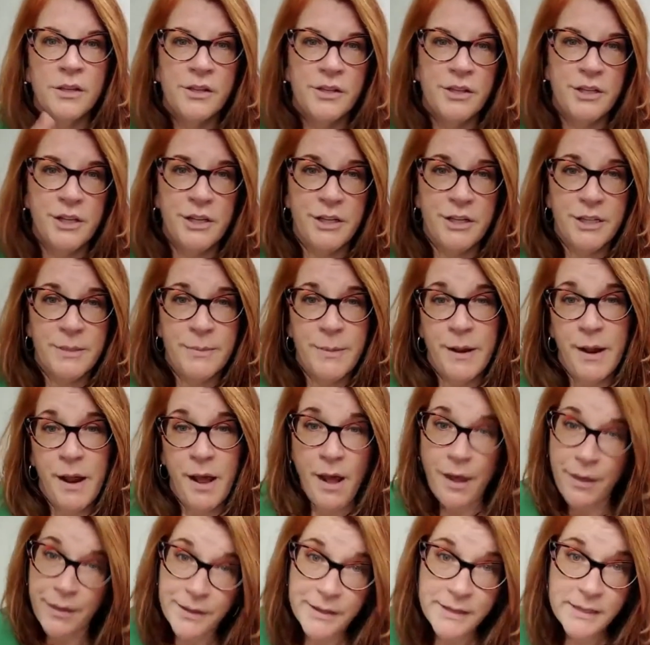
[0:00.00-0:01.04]
So you spent
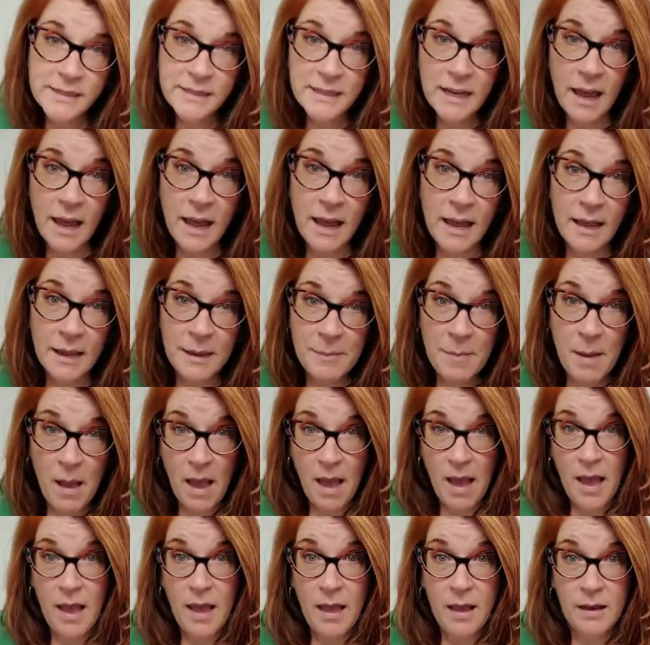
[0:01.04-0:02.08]
all this time
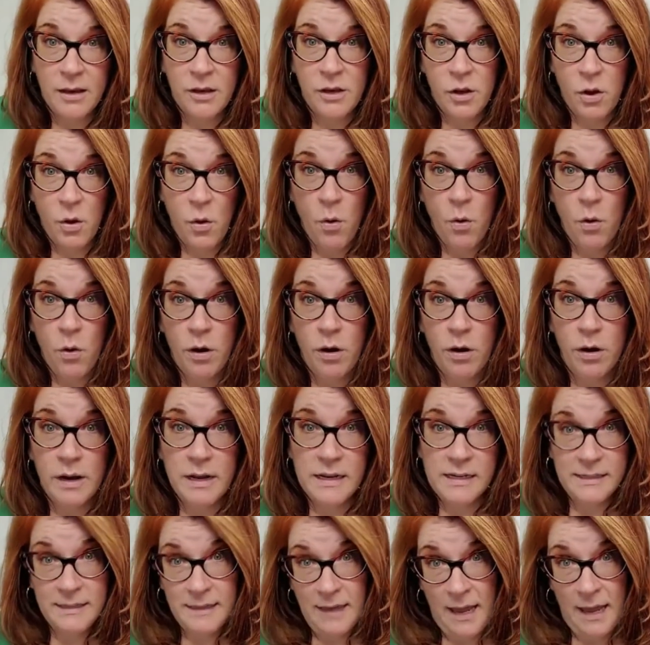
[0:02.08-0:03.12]
on your
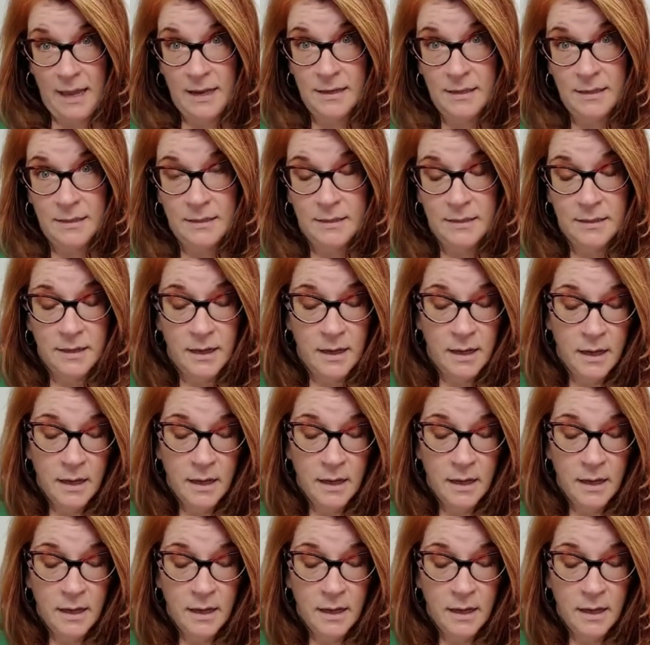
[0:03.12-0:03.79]
intent,